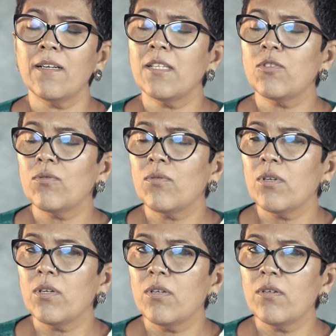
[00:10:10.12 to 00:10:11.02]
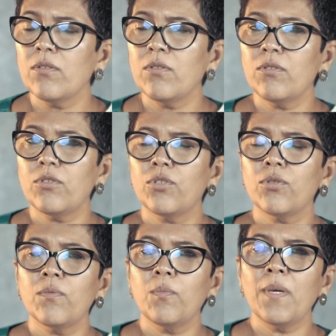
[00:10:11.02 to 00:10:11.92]
So
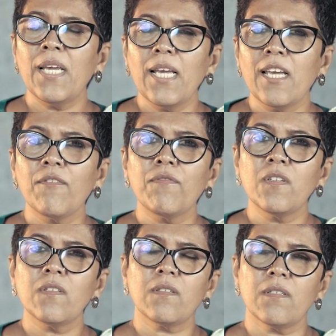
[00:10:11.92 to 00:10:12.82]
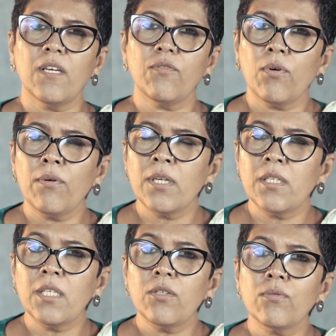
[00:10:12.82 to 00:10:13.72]
should we give this
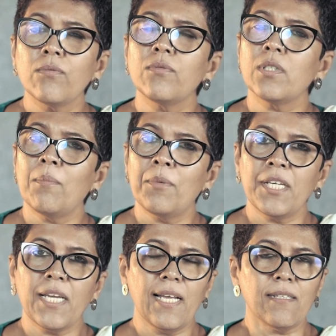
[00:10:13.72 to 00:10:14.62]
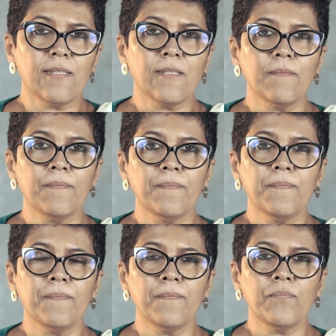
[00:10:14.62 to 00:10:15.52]
authority to somebody else?
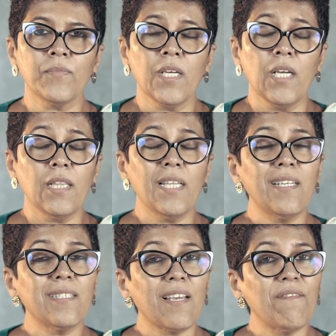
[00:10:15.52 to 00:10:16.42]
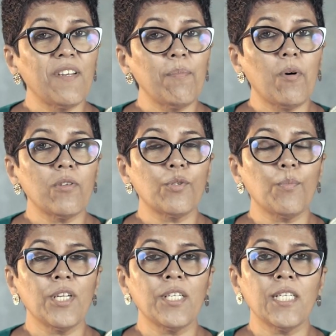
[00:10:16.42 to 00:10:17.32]
There is every
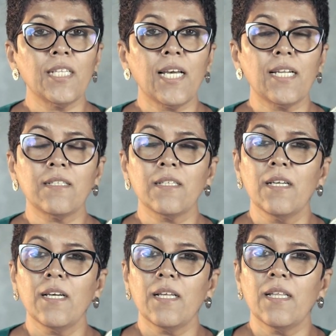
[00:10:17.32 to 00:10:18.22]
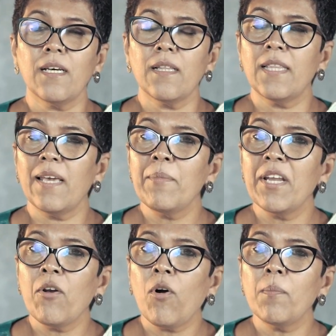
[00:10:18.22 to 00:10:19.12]
possibility that they may
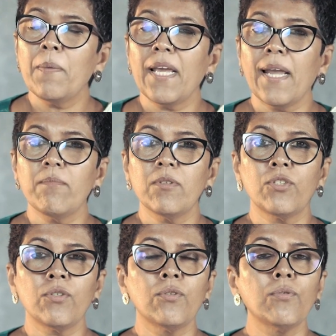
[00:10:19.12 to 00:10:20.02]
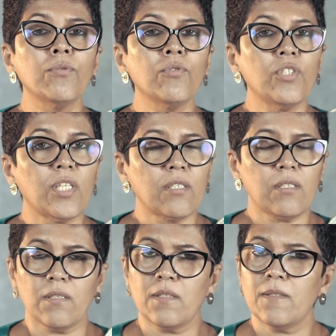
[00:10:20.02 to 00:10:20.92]
not be able to do
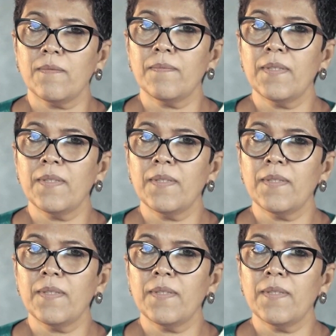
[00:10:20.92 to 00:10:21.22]
justice.